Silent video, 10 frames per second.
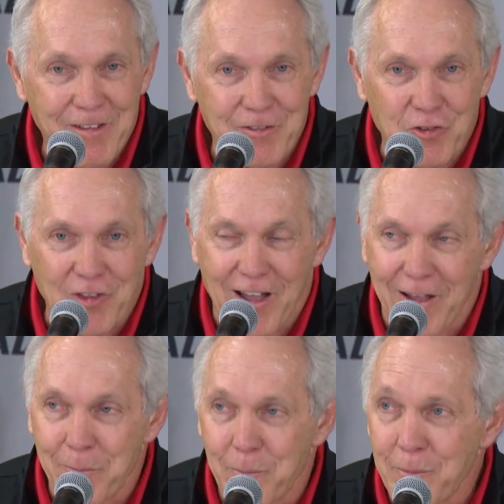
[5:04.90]
It's
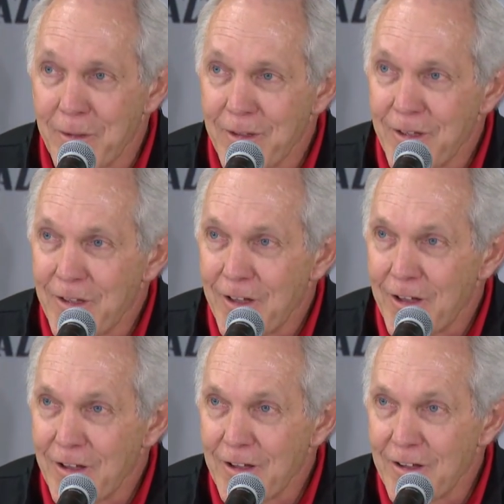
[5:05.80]
time.
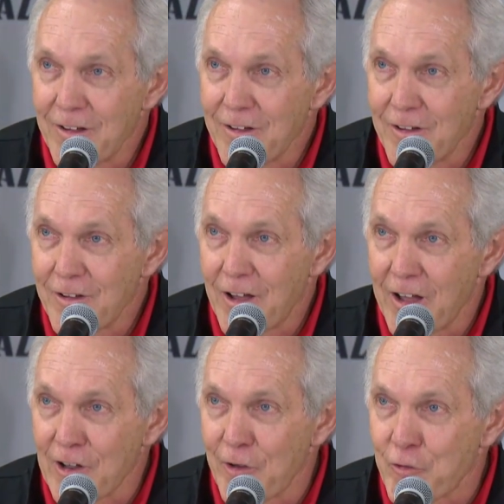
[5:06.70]
Uh,
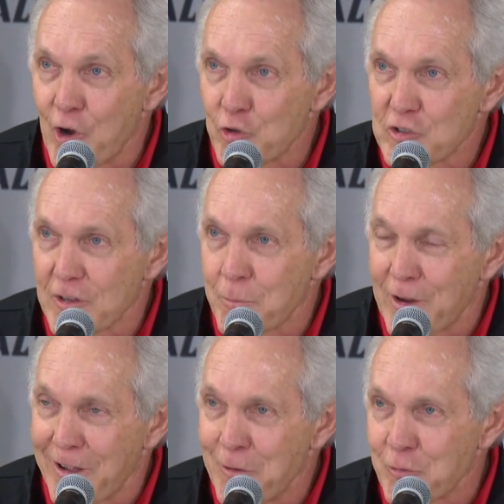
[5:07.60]
I love coaching,
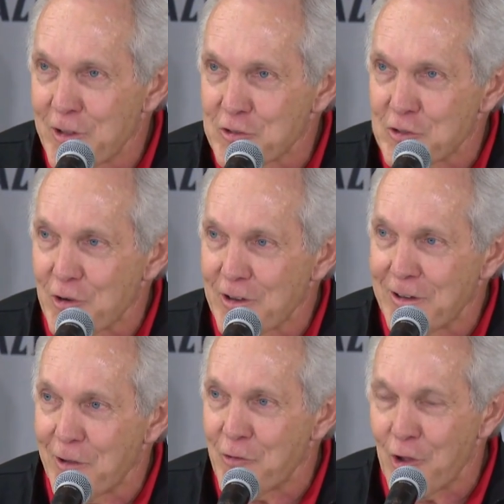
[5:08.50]
but I don't necessarily
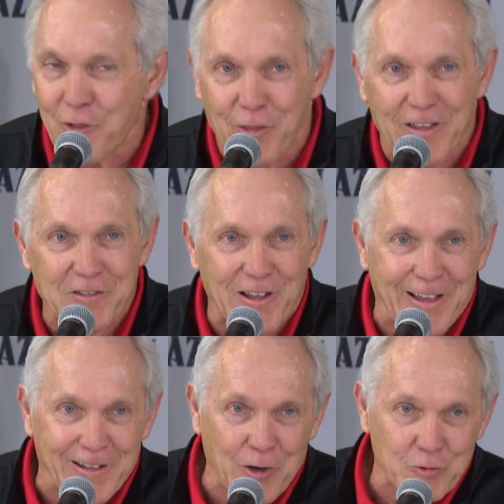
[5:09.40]
love all the things that
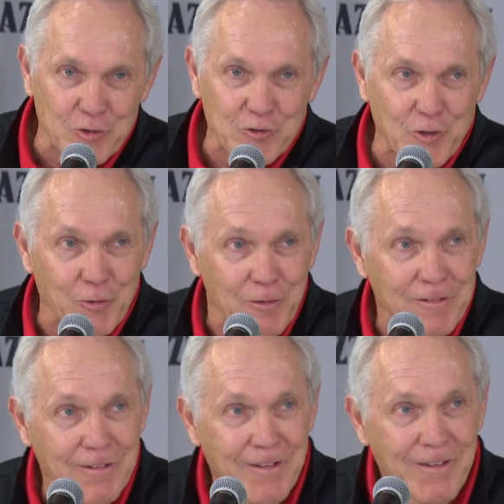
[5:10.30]
head coaches do.
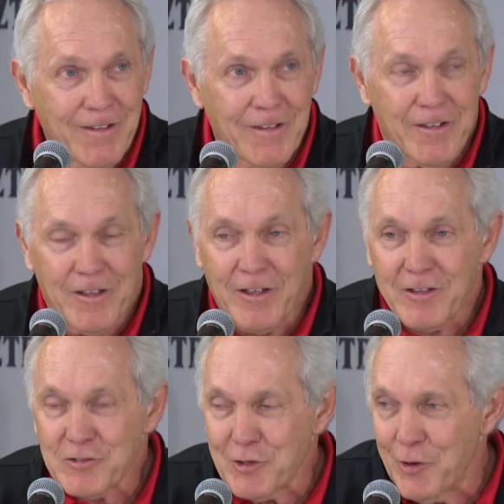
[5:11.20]

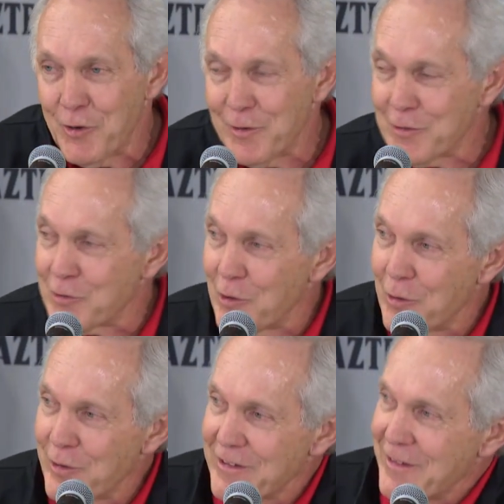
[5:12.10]
So,
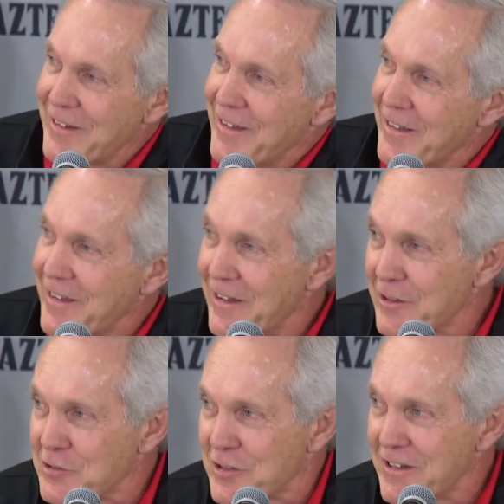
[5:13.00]
so it, it, it
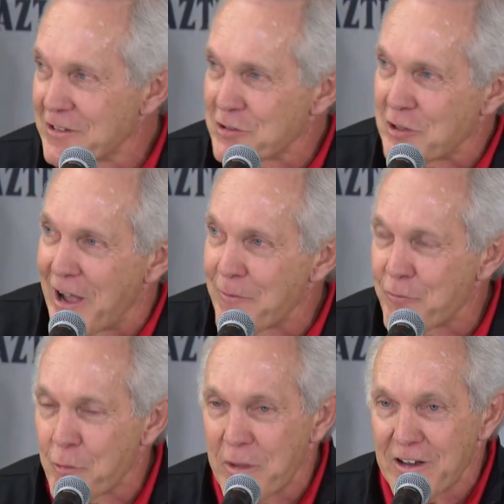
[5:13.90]
is, is time
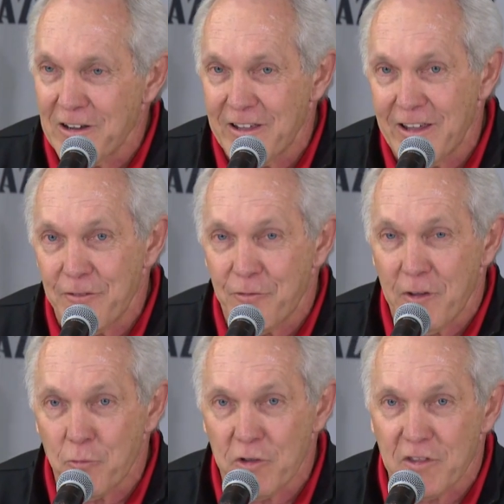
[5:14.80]
for me to leave,
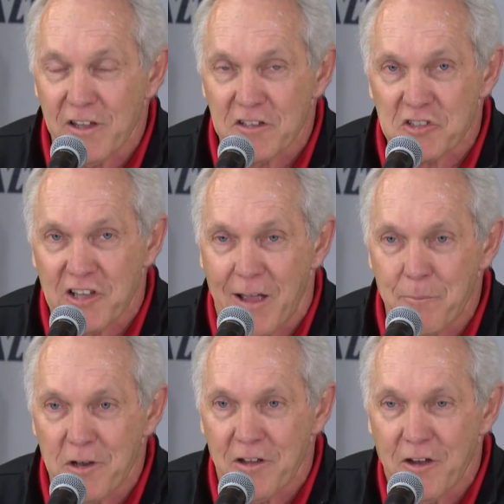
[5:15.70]
and with the
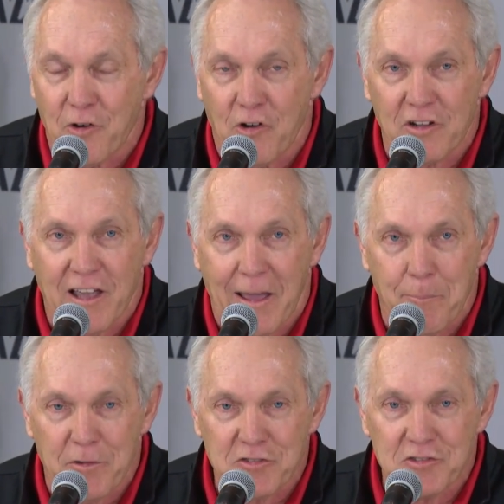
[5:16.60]
excitement here on
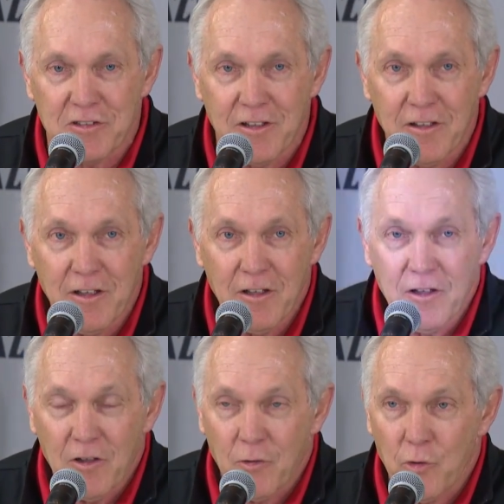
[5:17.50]
campus,
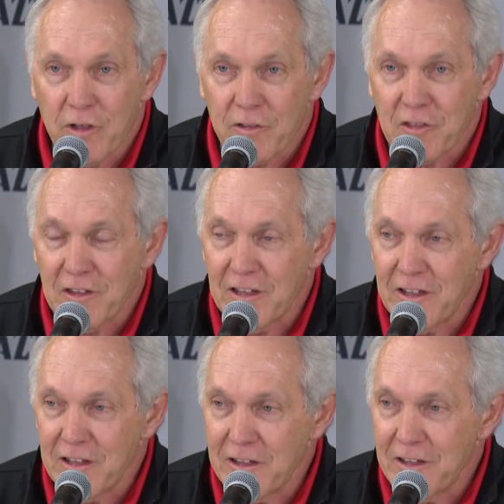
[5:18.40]
with
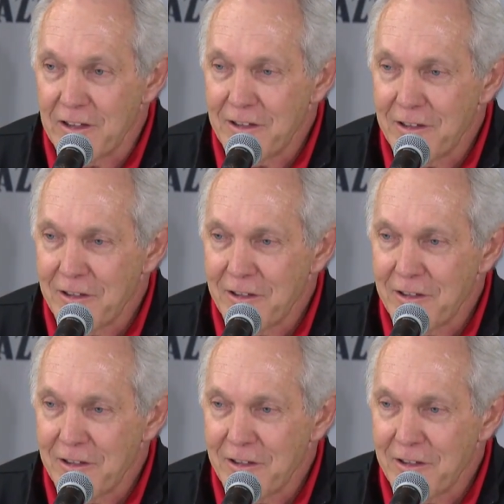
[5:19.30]
the